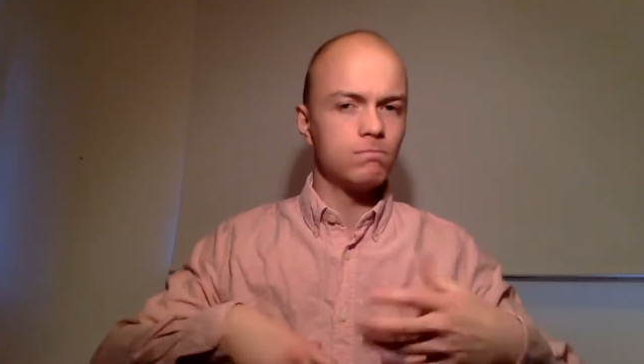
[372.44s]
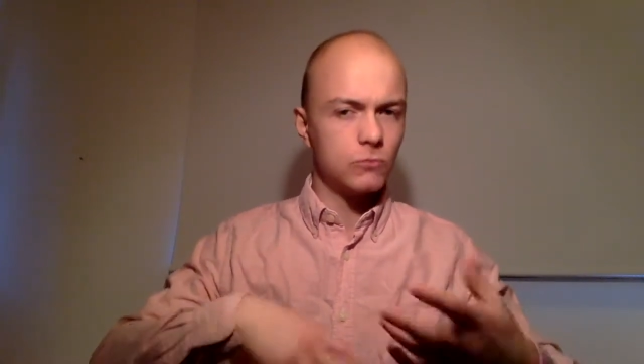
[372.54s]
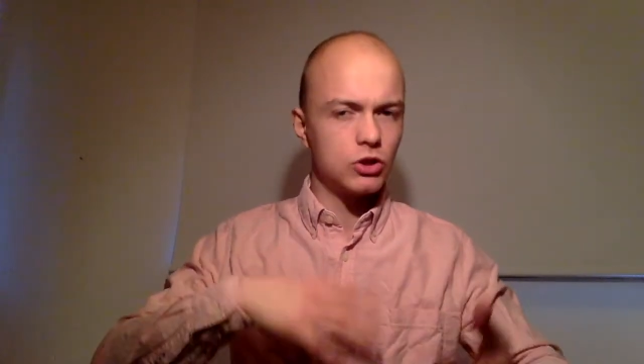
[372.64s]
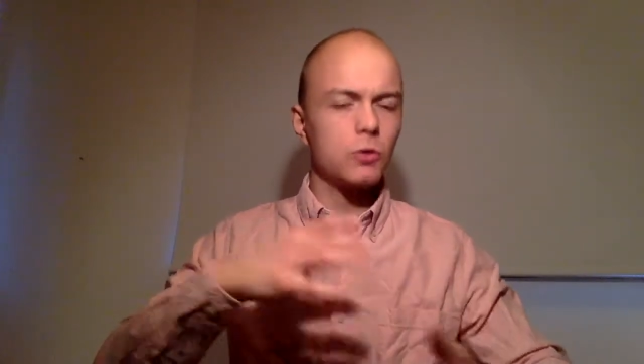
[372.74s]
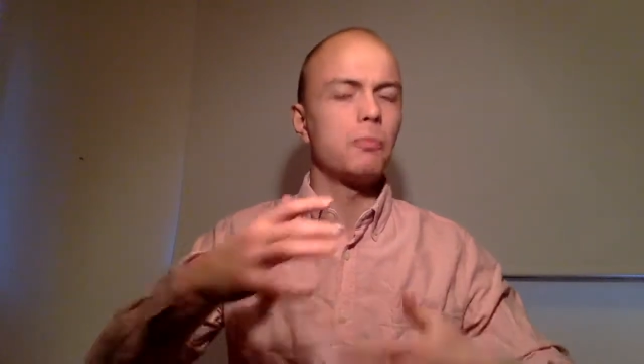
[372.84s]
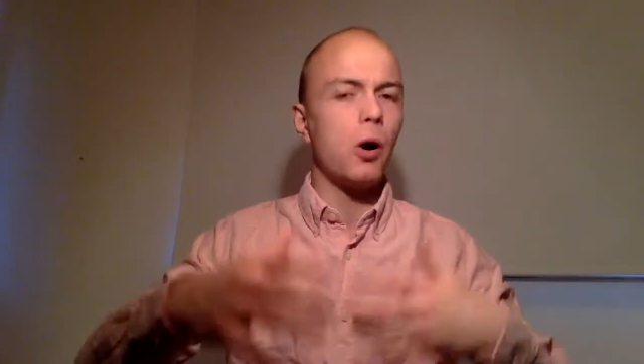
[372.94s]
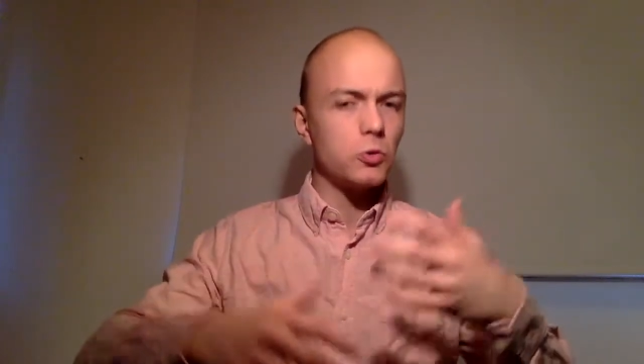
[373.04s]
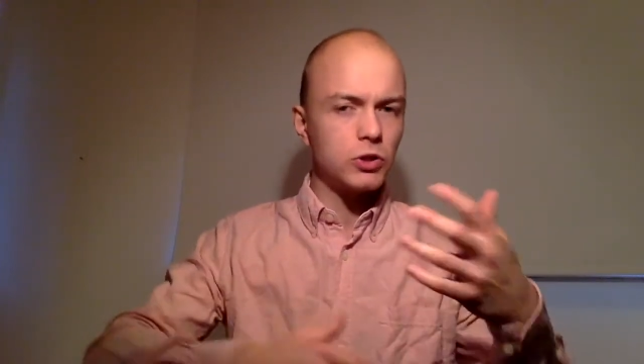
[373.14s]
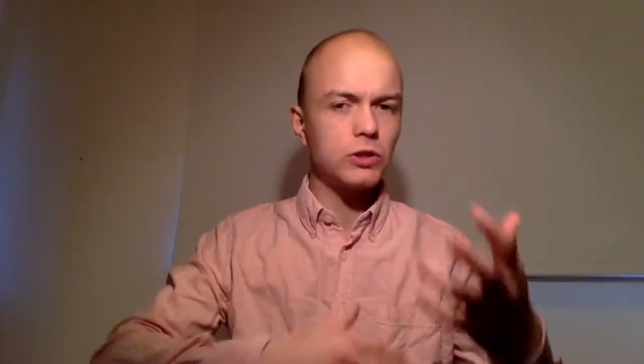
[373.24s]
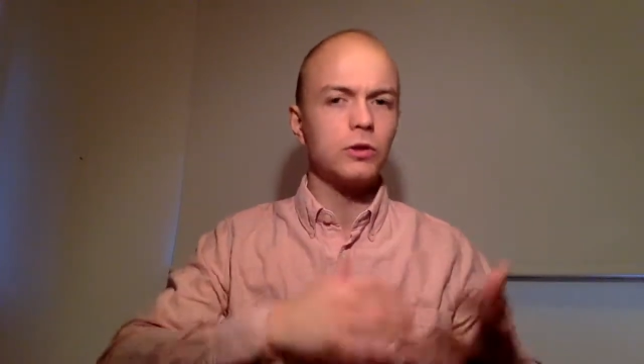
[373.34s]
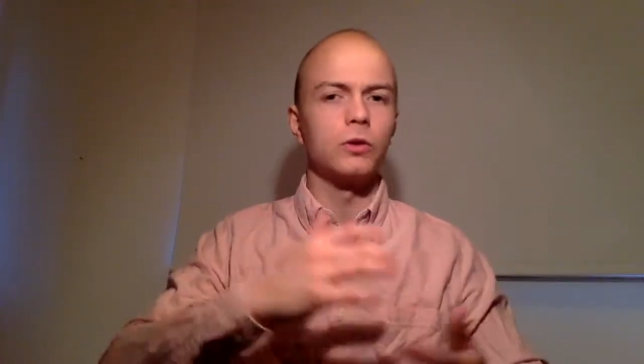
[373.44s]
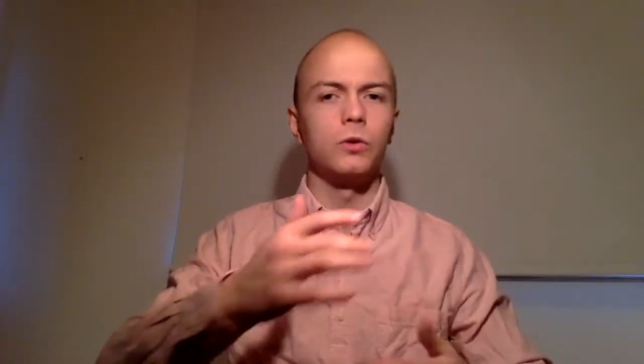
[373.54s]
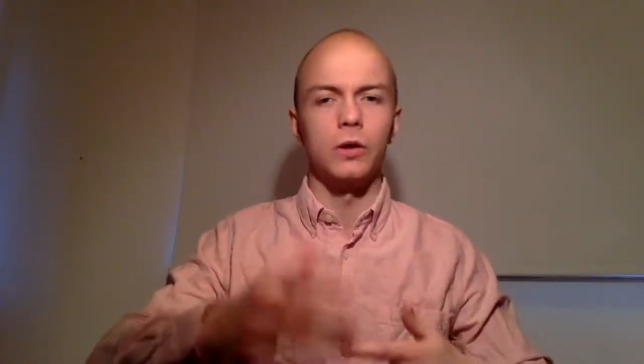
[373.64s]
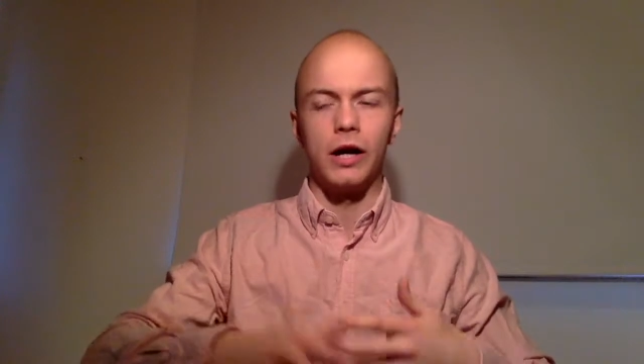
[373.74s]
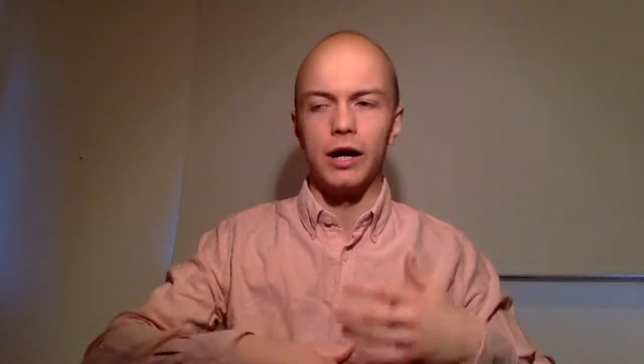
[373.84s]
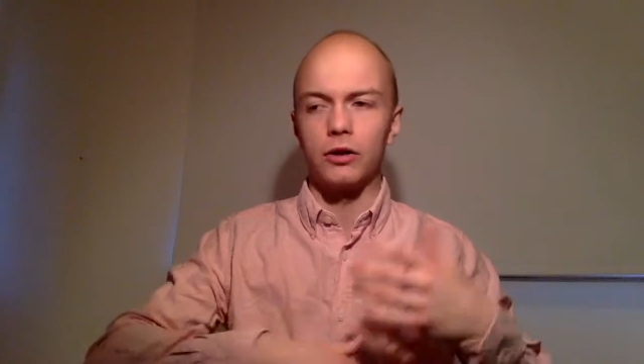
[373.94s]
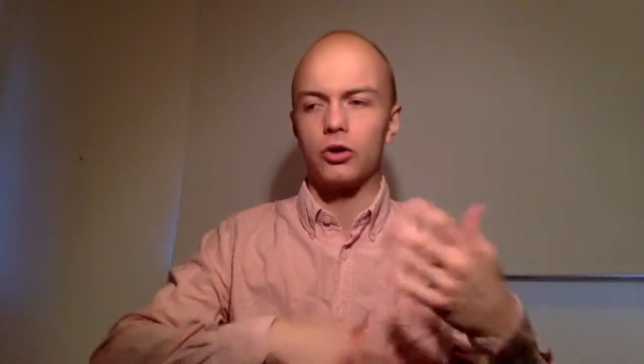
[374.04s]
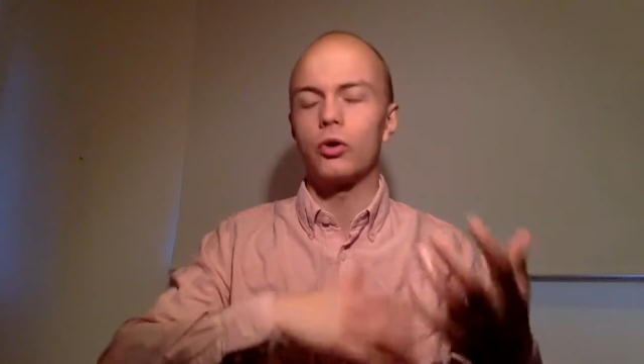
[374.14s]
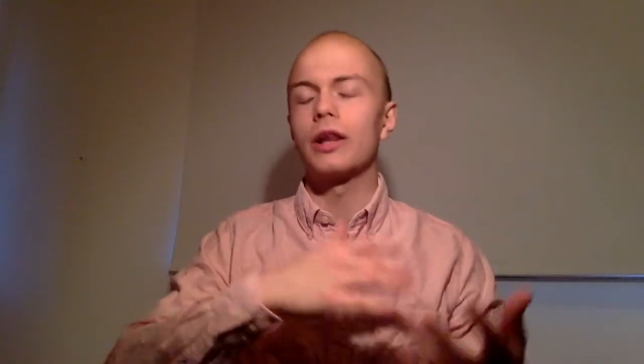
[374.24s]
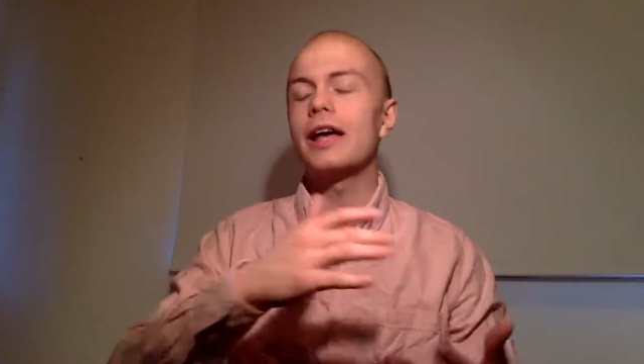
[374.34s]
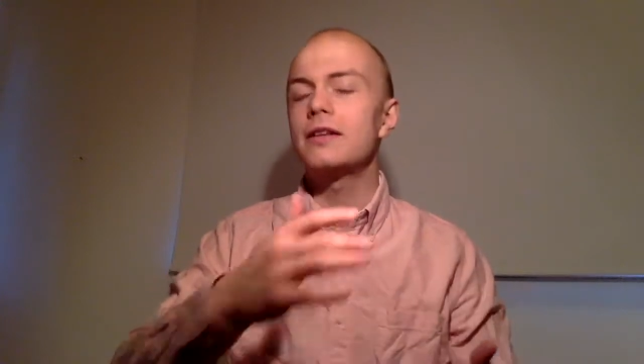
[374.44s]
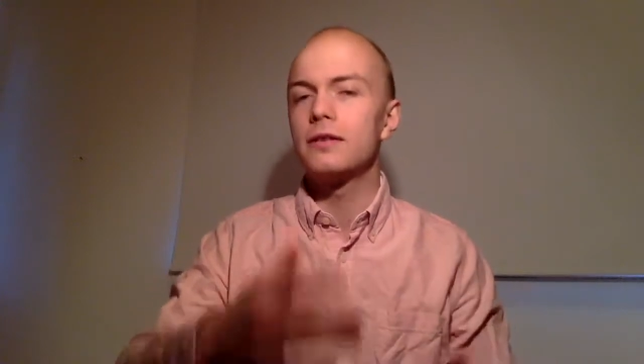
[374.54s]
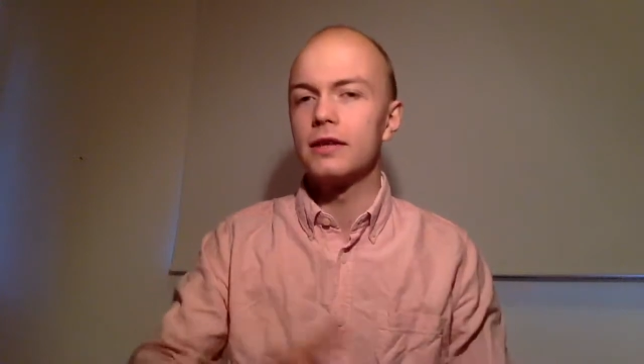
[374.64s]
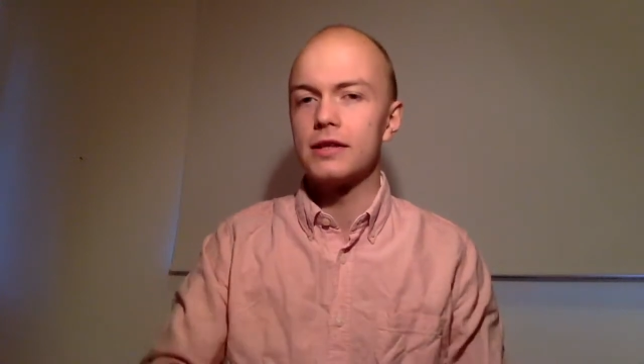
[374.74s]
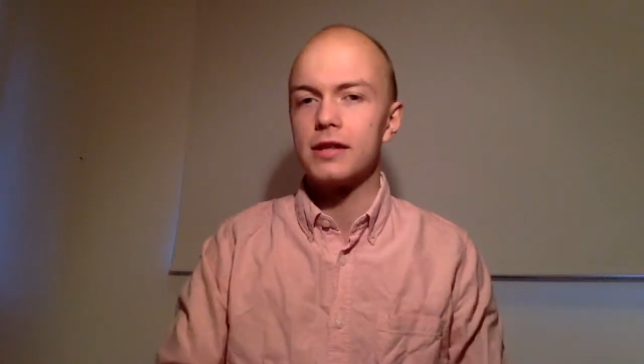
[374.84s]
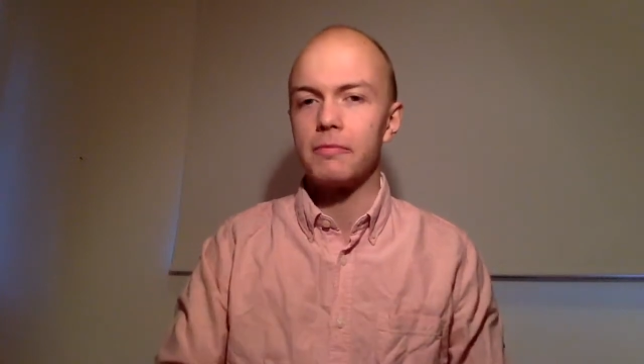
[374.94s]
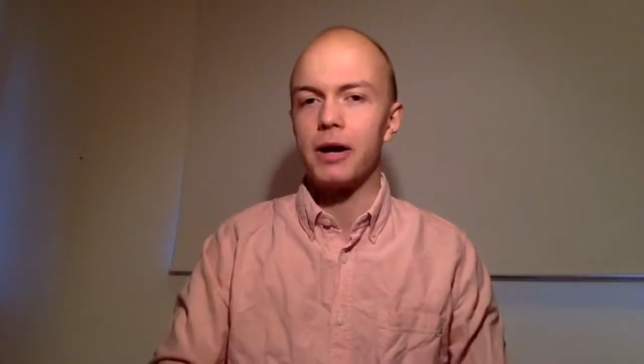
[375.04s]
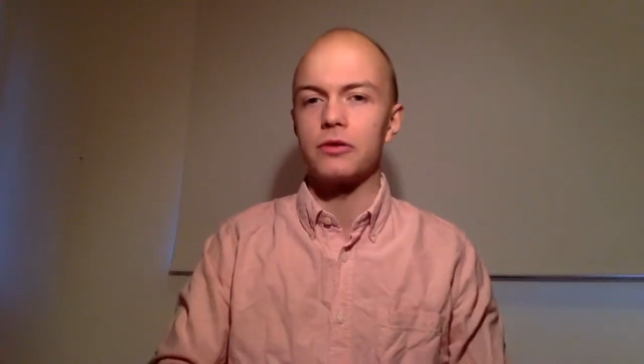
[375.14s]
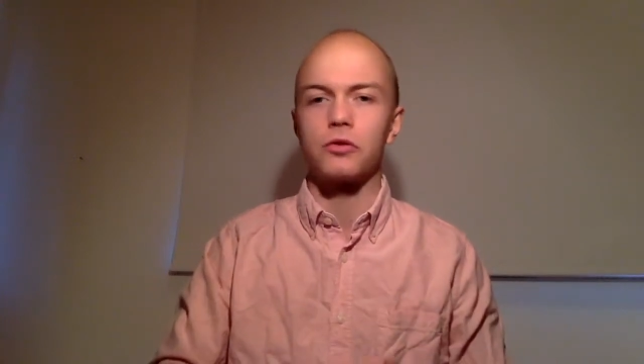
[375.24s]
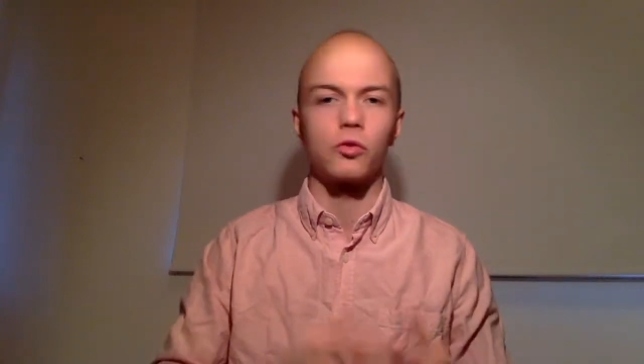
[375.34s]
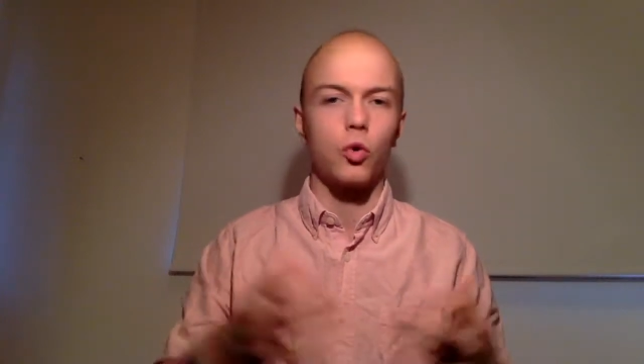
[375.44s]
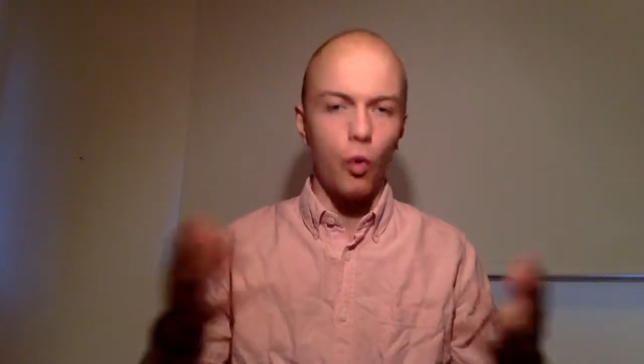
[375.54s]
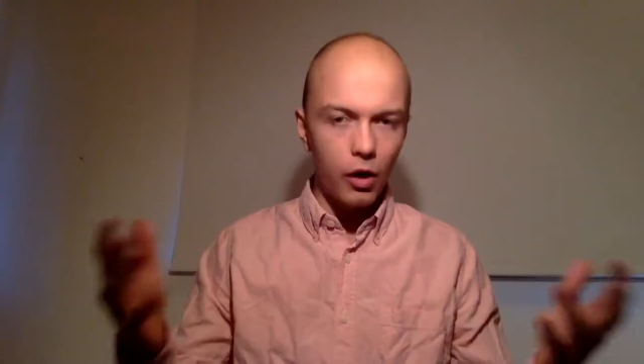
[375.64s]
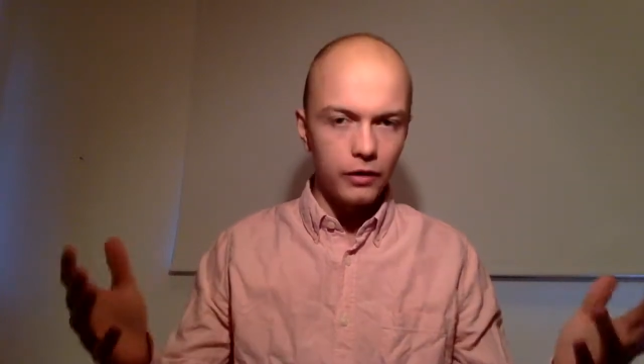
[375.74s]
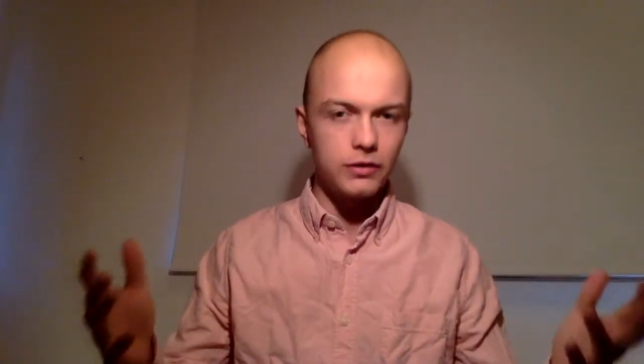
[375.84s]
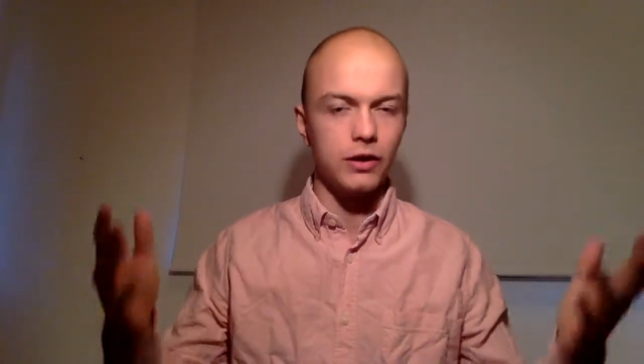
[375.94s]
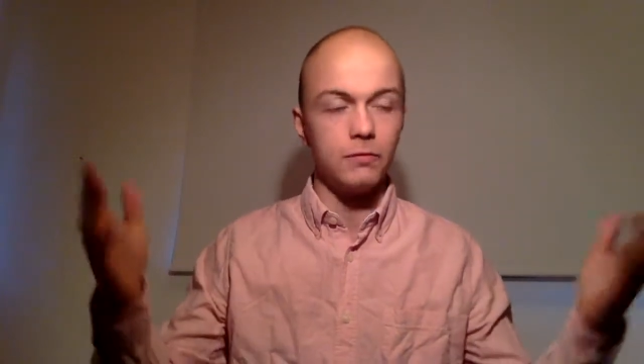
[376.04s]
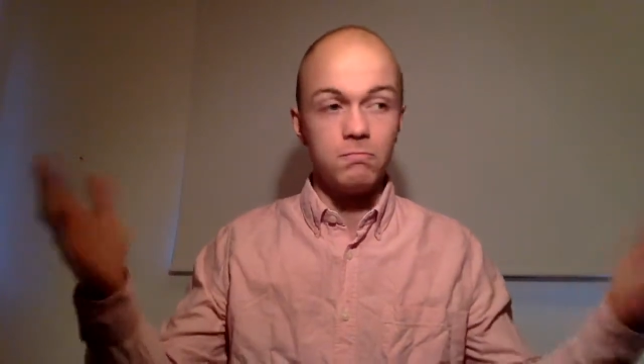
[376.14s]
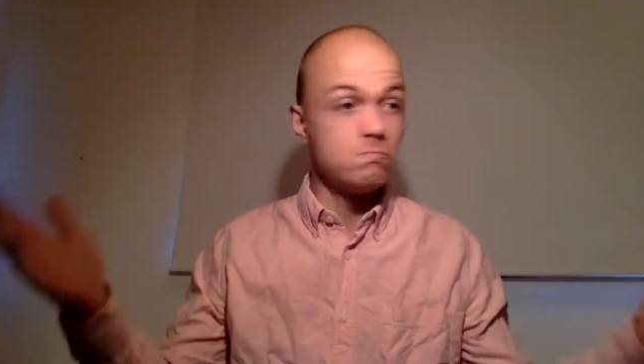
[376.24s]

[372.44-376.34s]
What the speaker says: supposed to correlate to this amount of quality,